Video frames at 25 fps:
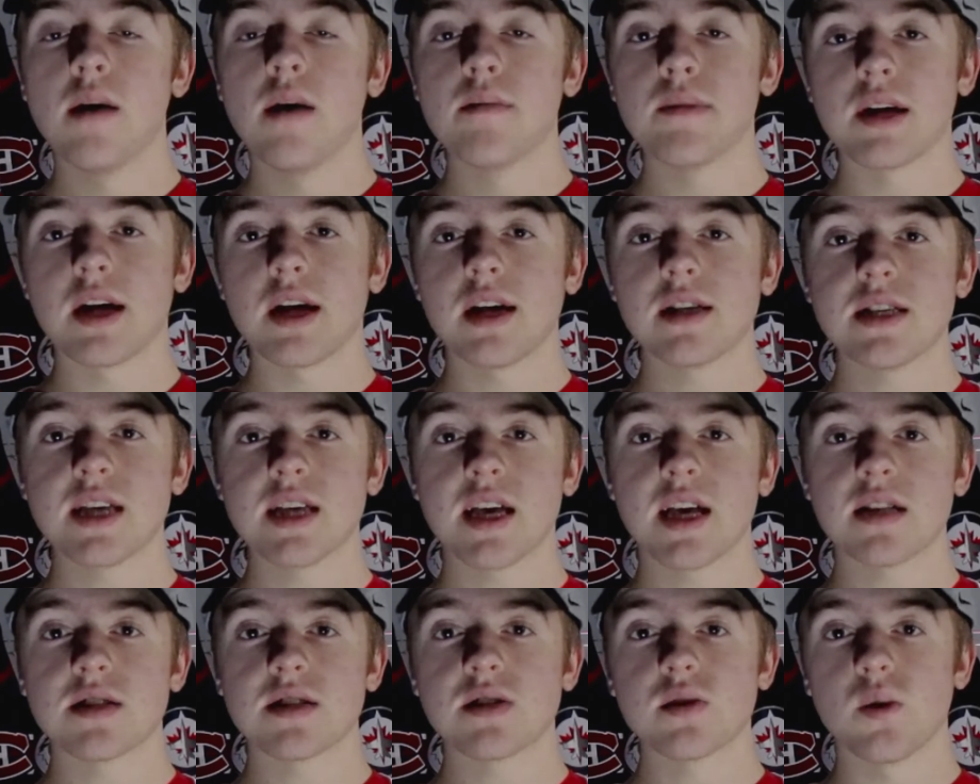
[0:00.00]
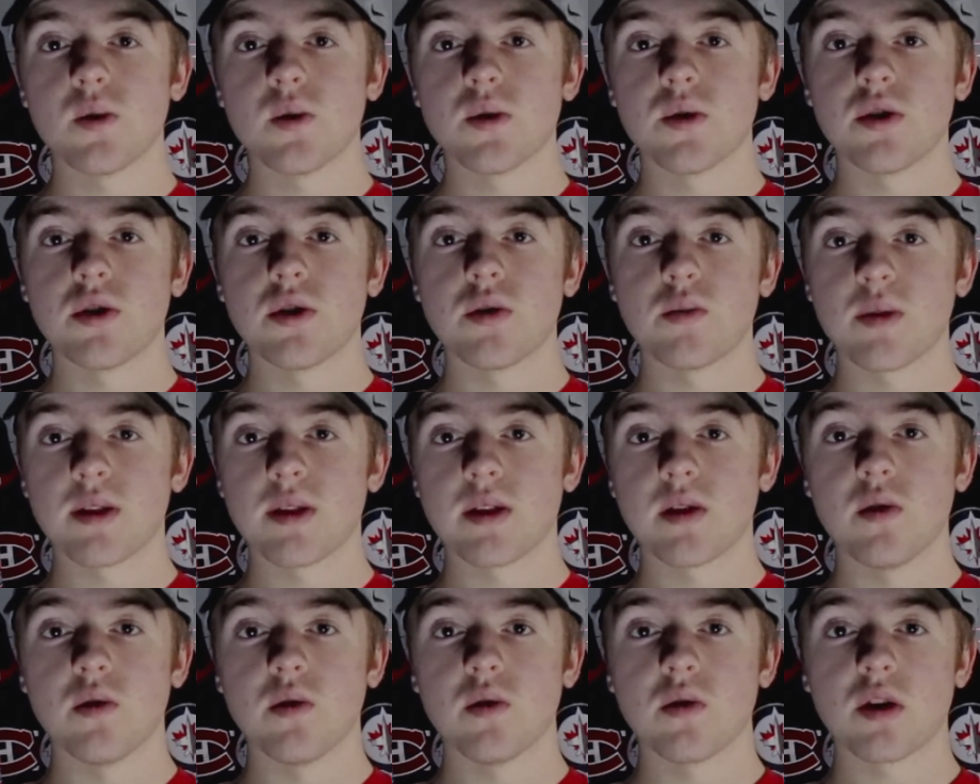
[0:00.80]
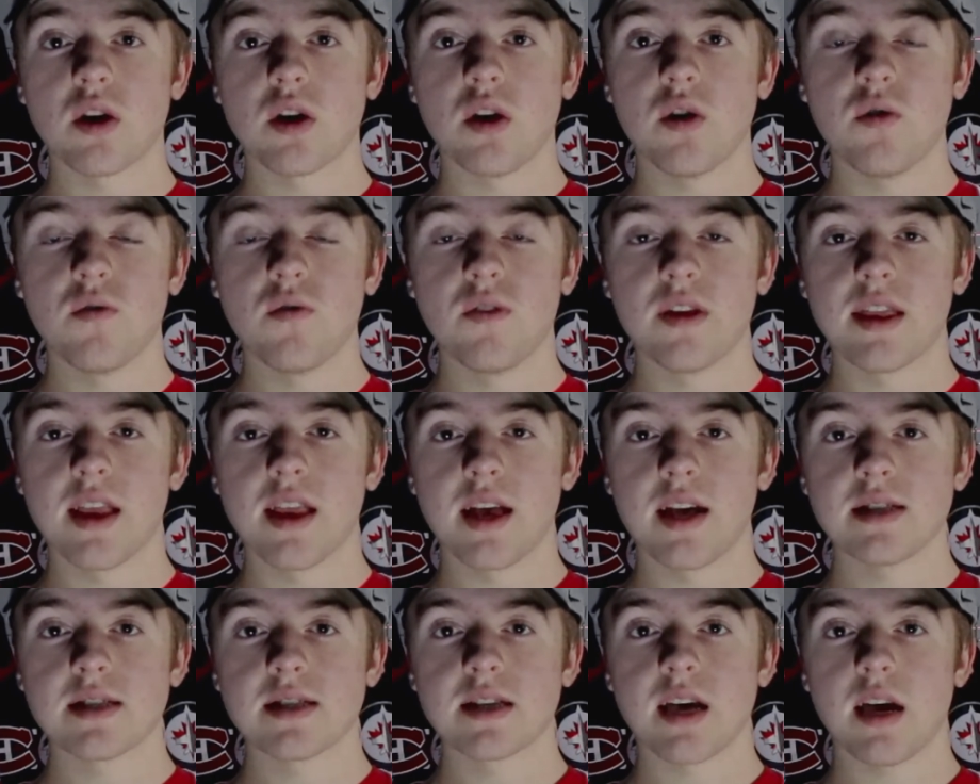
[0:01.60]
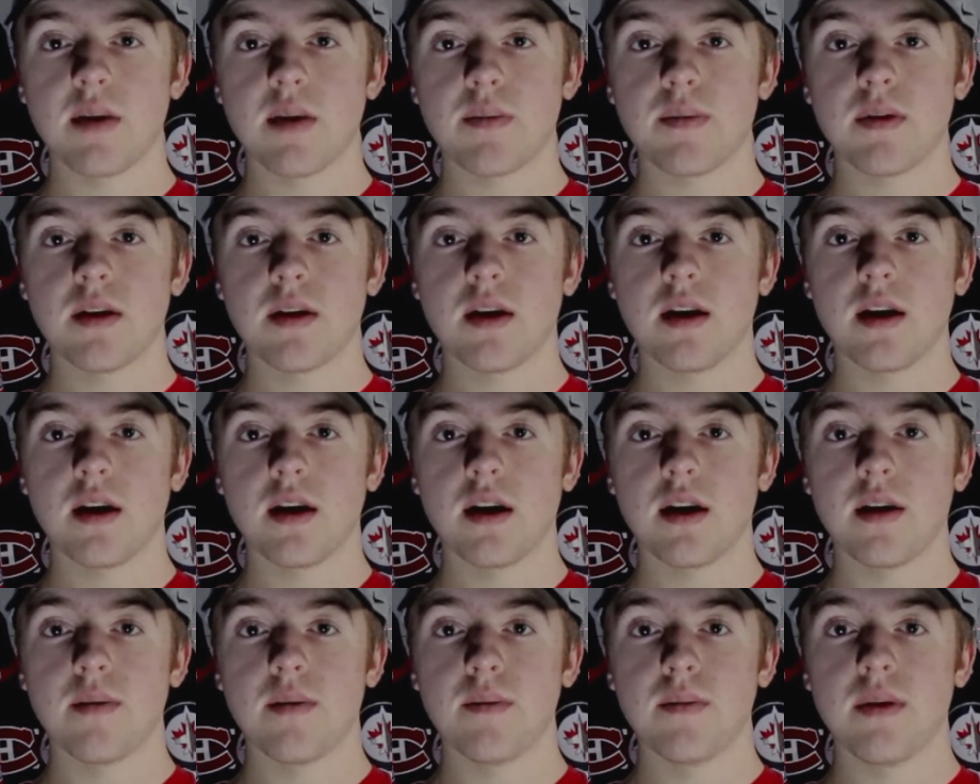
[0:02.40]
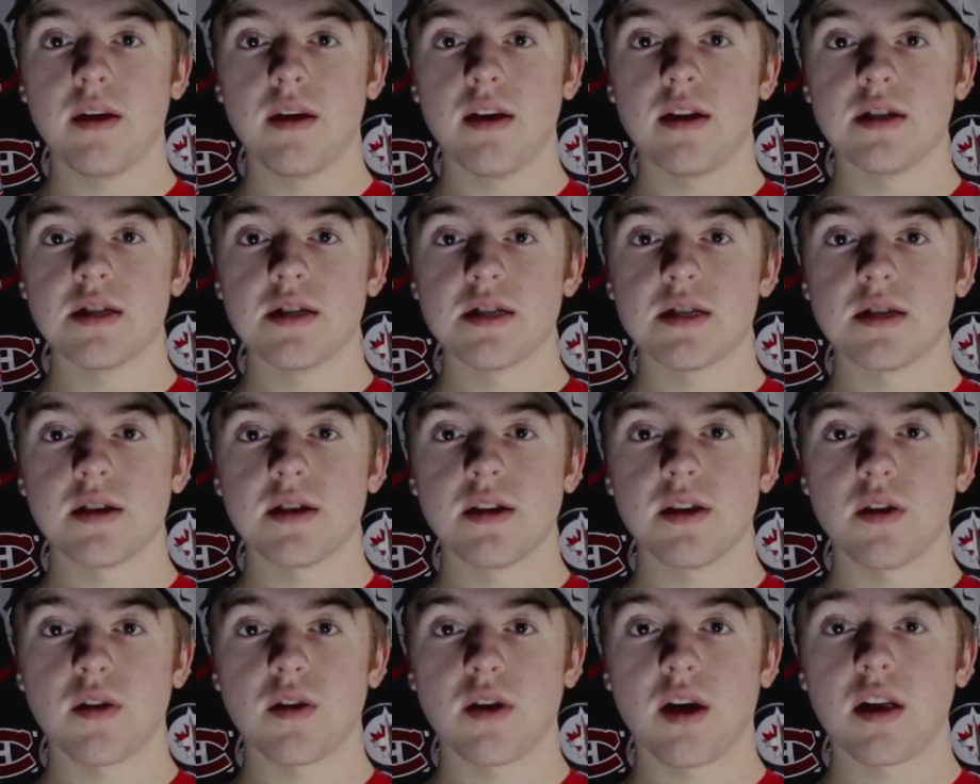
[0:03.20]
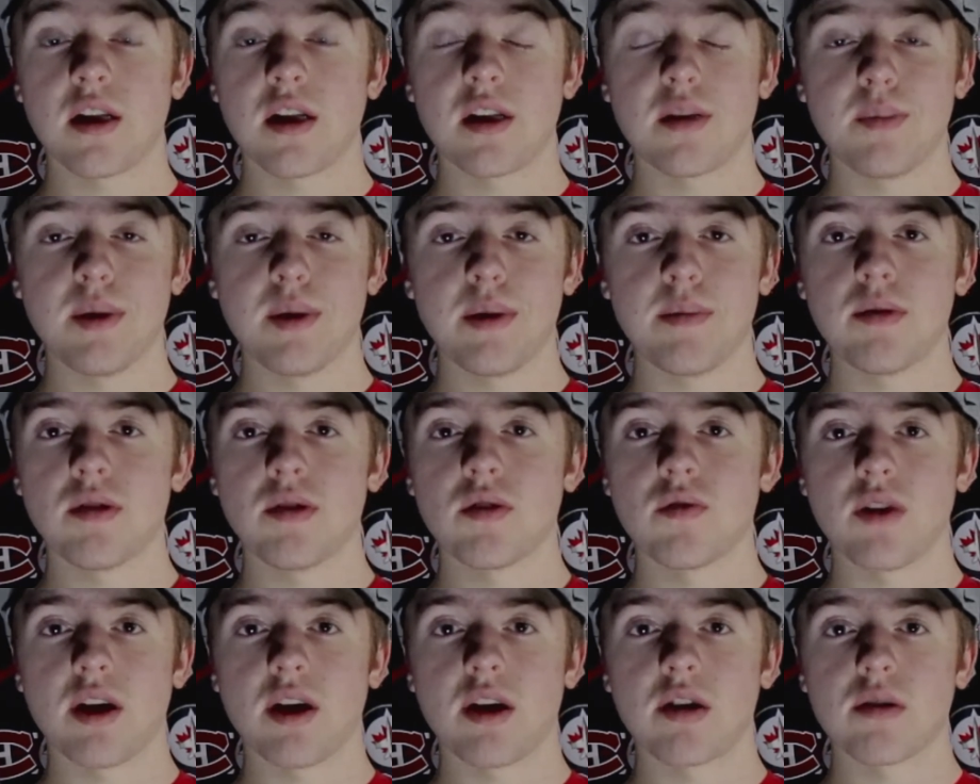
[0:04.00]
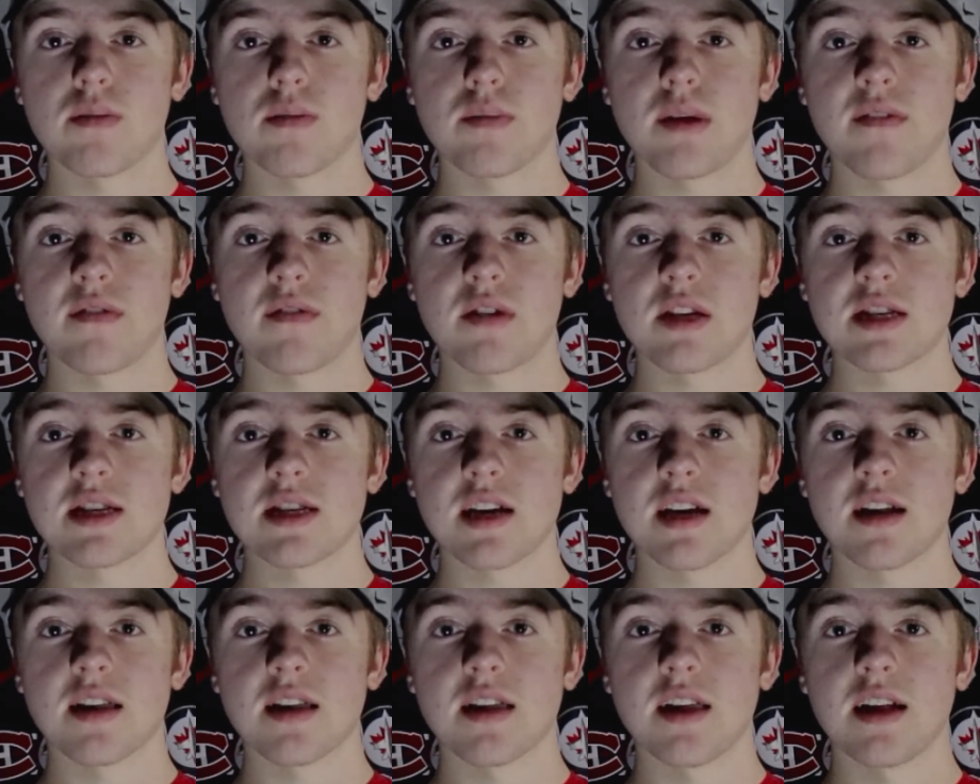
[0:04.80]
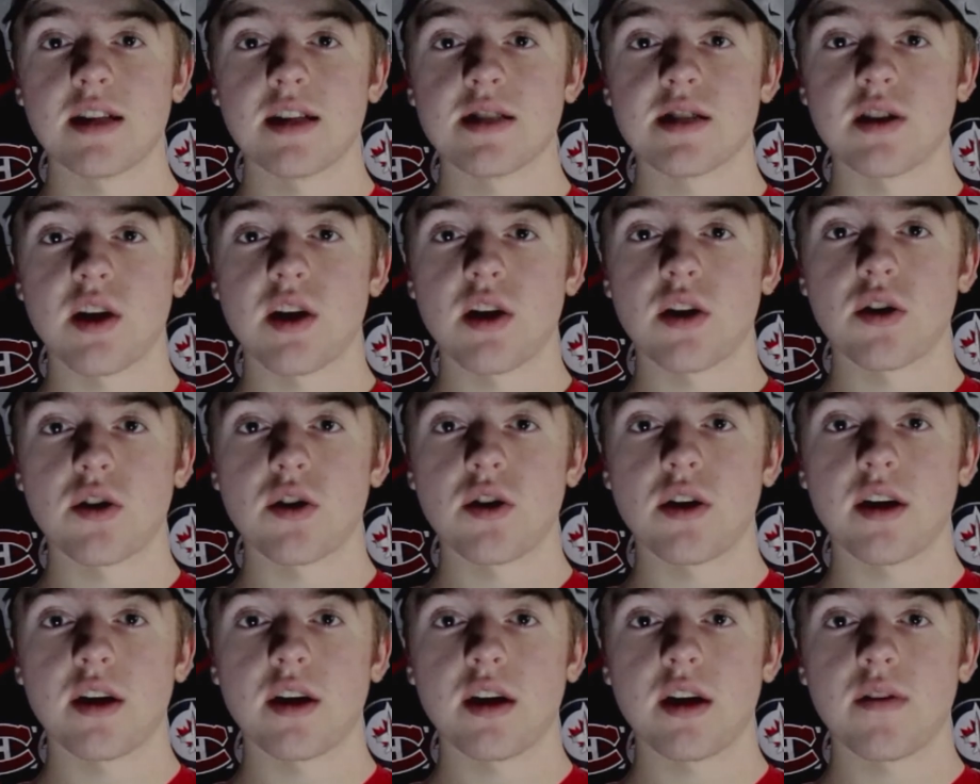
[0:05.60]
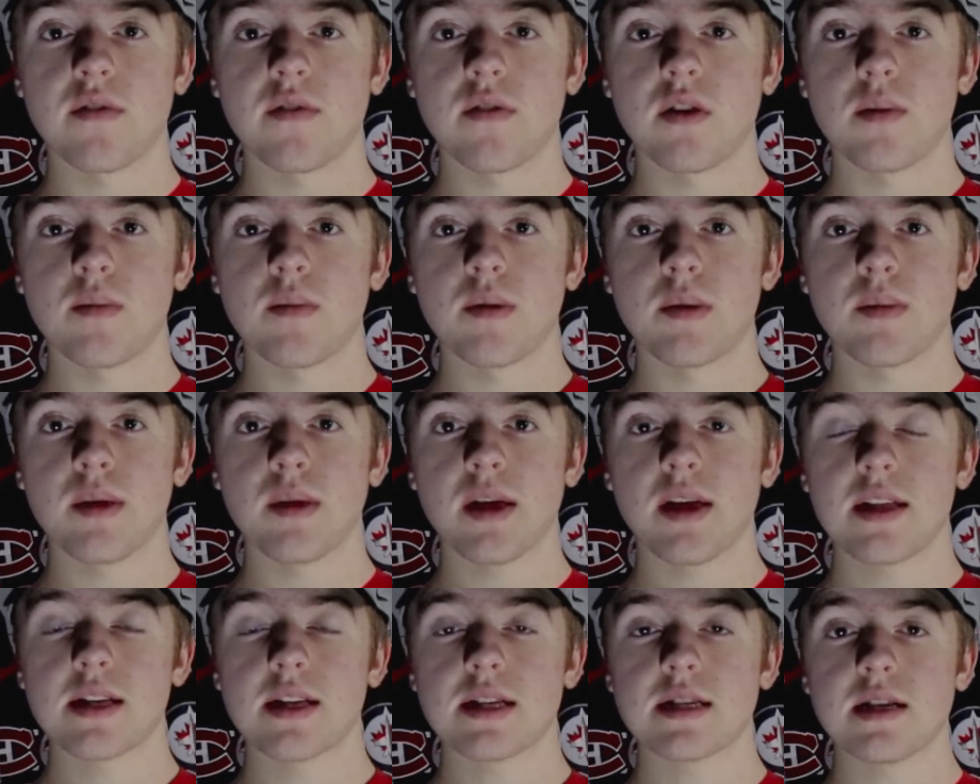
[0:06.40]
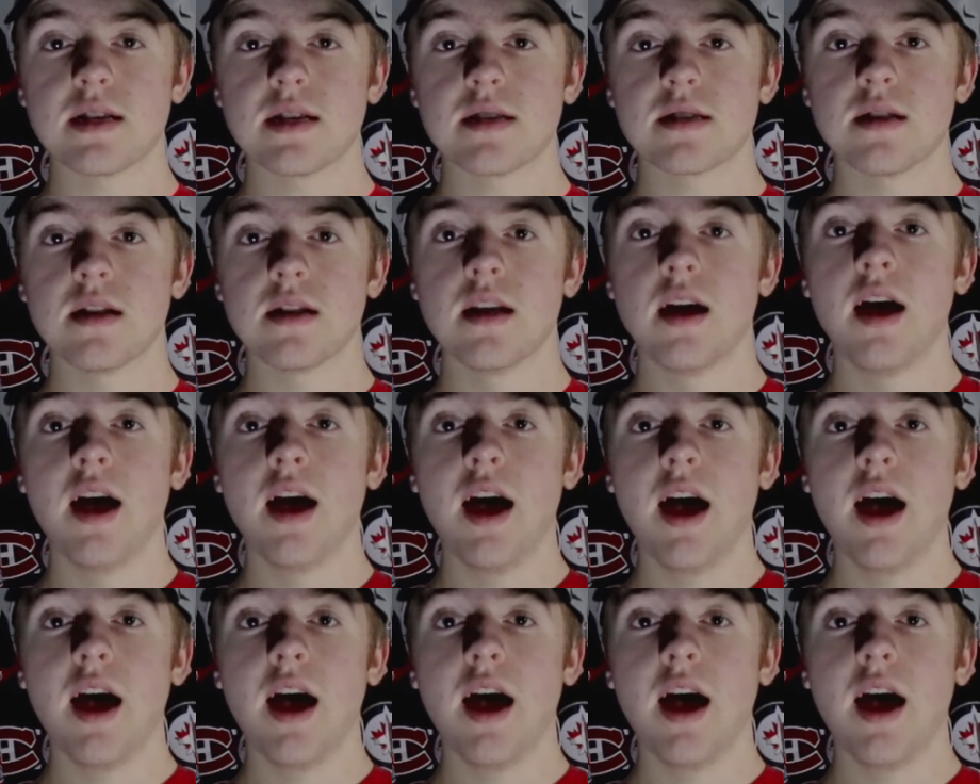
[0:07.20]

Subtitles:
but as he gets older and with the whole COVID landscape, him and his, kind of the people around him have decided that it's not a good idea for him to play this season,